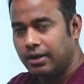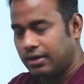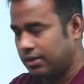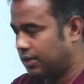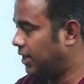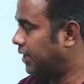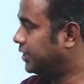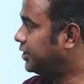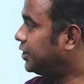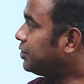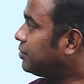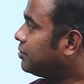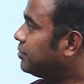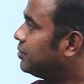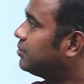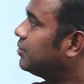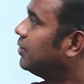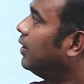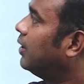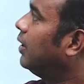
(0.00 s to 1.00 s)

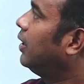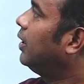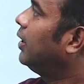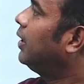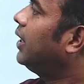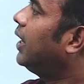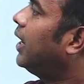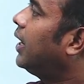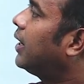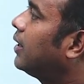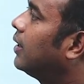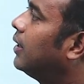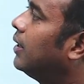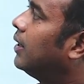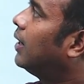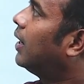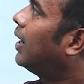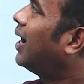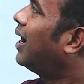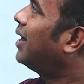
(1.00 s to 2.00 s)
adjectives. Here
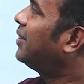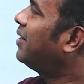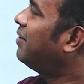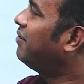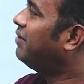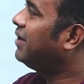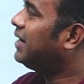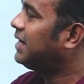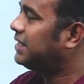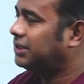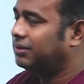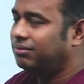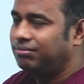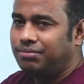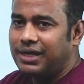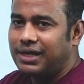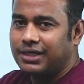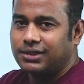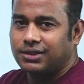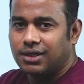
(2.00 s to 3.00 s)
the very
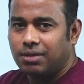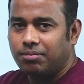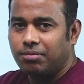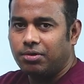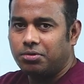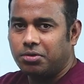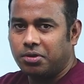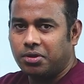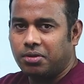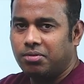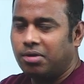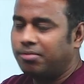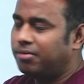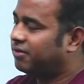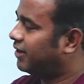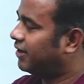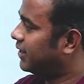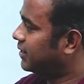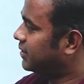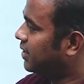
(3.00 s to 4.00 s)
simple example to remember
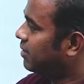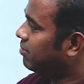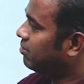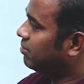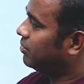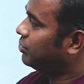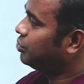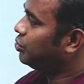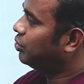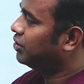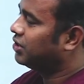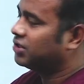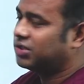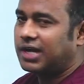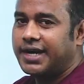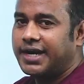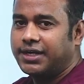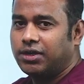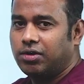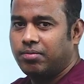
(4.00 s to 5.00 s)
for exam, so this
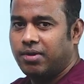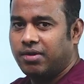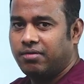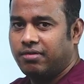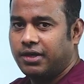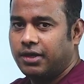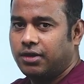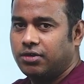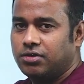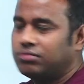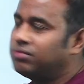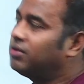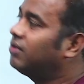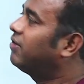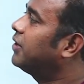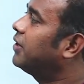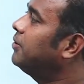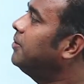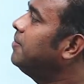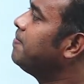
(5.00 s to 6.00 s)
slide will be very useful
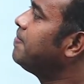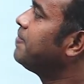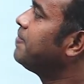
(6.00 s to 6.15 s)
for you.